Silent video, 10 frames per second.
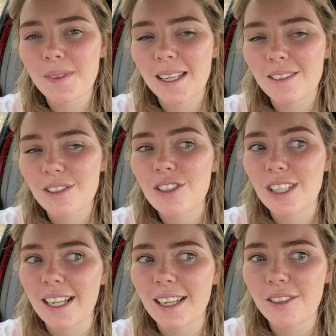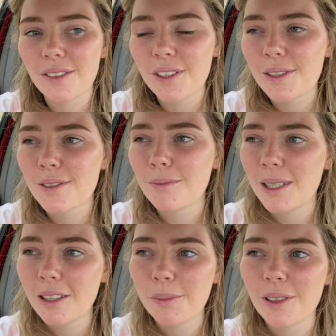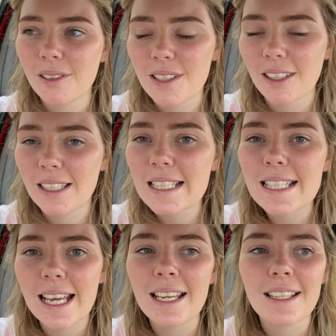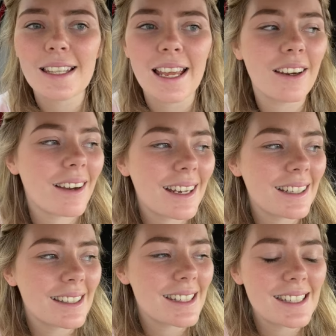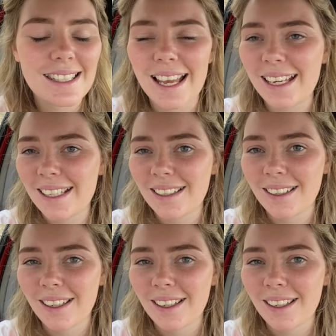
and just check out the views from here because I'd say they are insane.